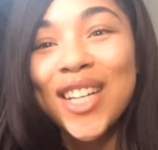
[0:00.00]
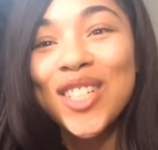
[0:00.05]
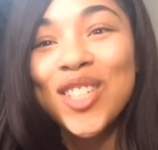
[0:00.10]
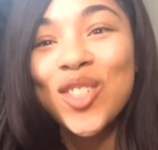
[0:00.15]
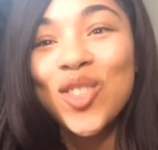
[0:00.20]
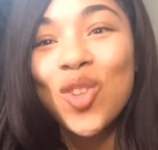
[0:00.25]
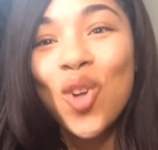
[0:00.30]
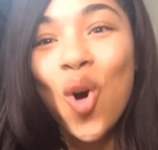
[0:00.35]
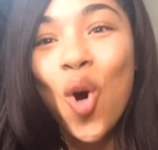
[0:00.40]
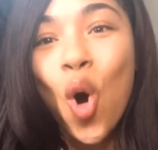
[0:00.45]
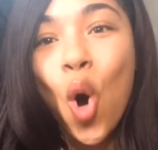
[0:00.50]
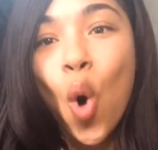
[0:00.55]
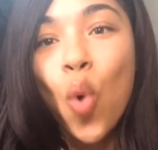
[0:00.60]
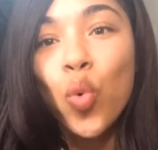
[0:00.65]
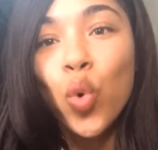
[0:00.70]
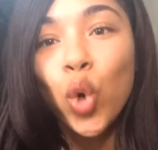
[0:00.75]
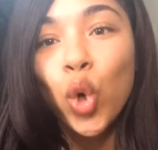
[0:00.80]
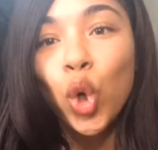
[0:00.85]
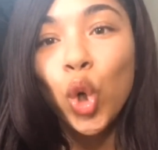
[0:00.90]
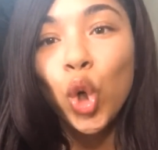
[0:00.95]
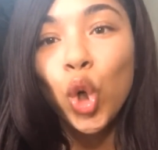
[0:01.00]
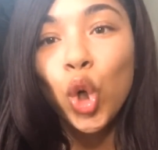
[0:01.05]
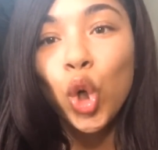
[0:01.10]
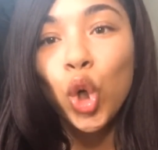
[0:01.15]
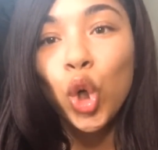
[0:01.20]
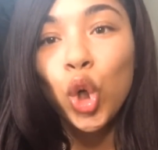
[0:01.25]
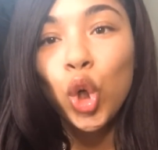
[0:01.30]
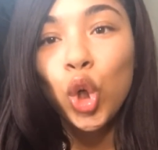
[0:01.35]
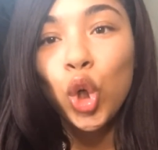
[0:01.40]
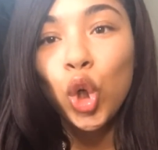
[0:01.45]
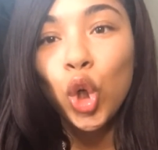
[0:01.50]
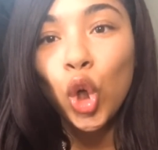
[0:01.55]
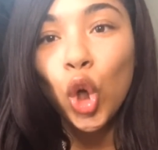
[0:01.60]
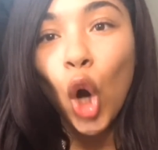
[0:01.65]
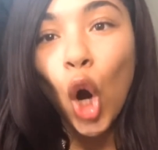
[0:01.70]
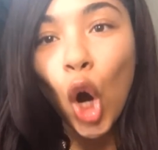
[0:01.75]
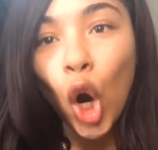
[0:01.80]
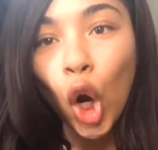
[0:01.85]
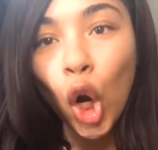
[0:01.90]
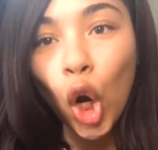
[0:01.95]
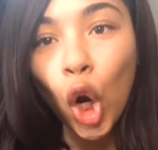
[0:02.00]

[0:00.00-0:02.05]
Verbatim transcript: story.